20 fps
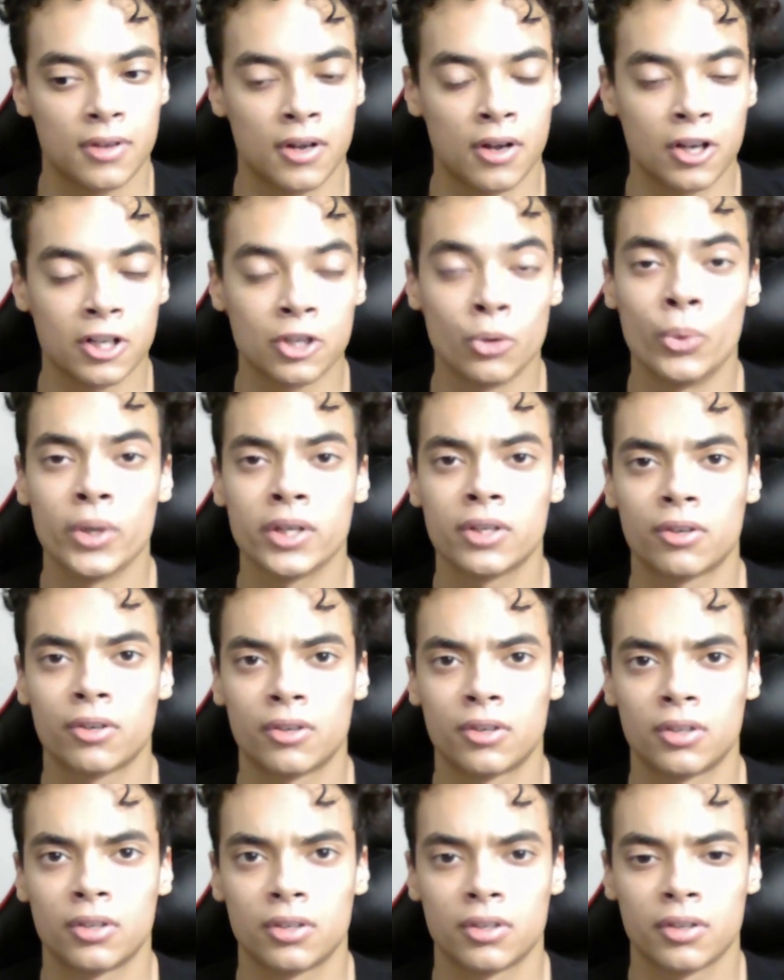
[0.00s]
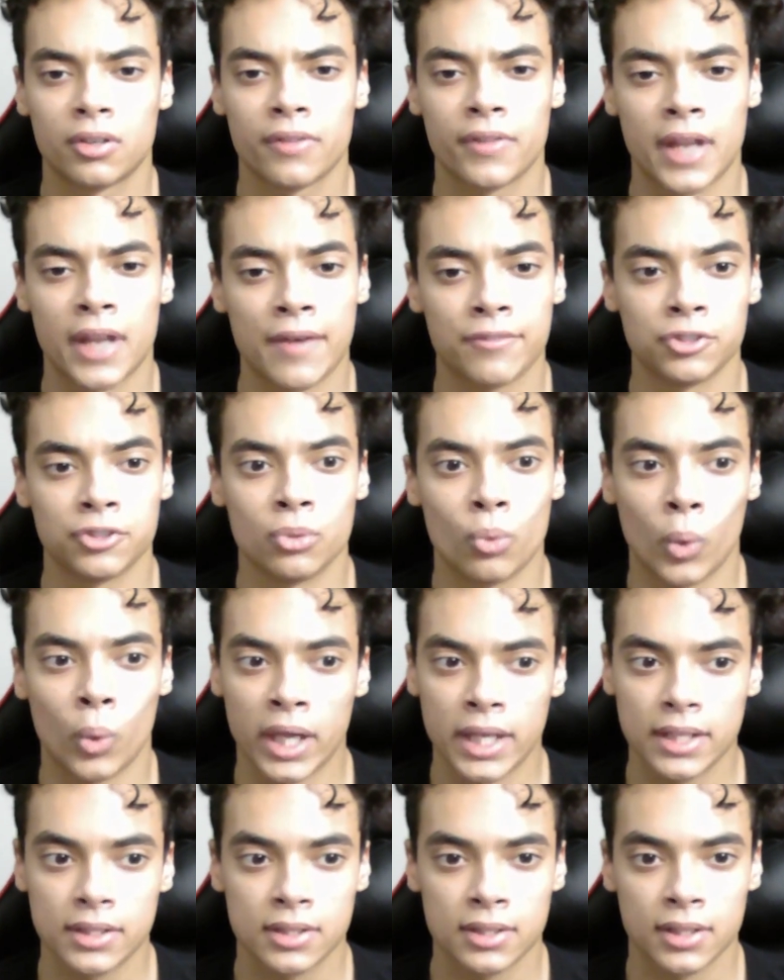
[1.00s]
uh quicker than having to
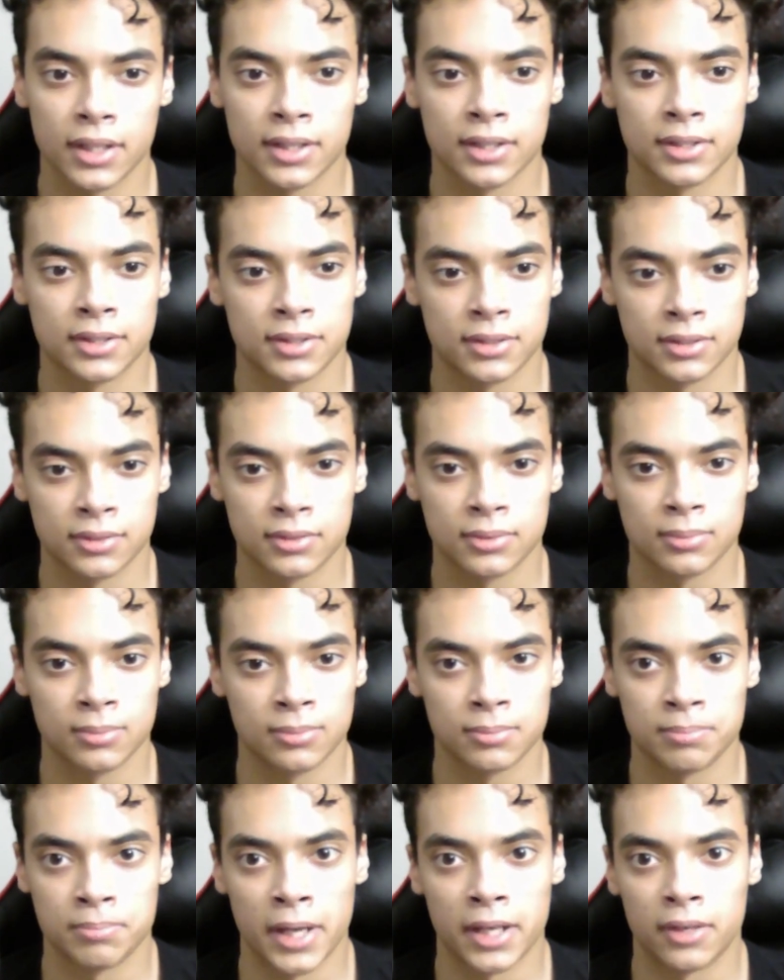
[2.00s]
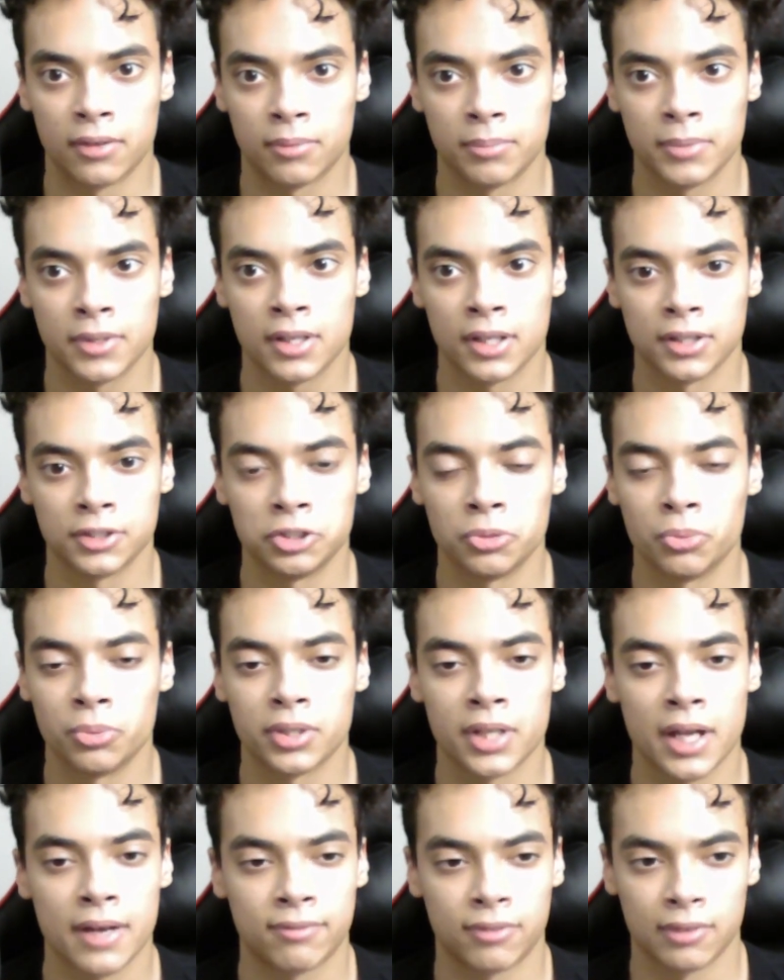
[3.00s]
wait. Like it's better because you
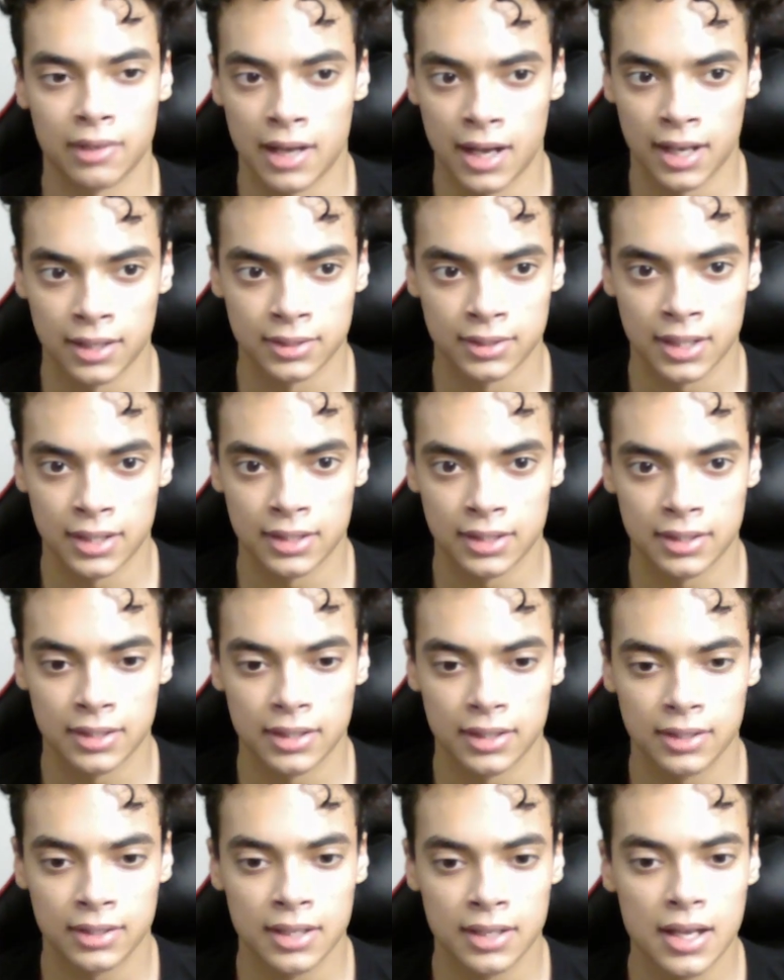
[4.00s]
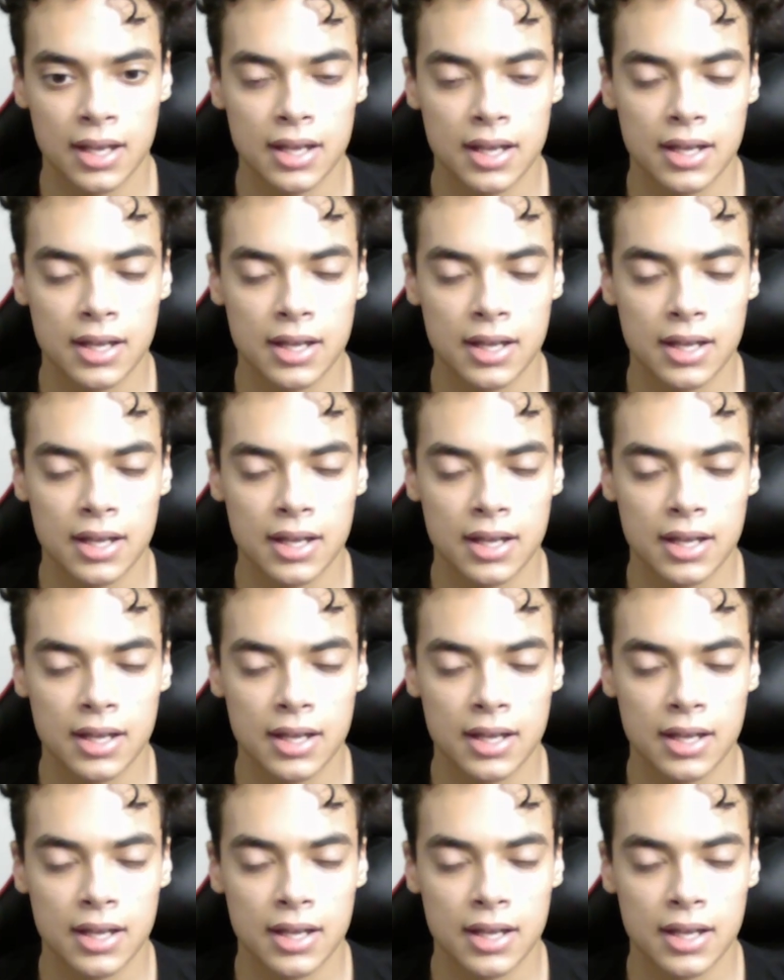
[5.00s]
wouldn't have forgotten anything.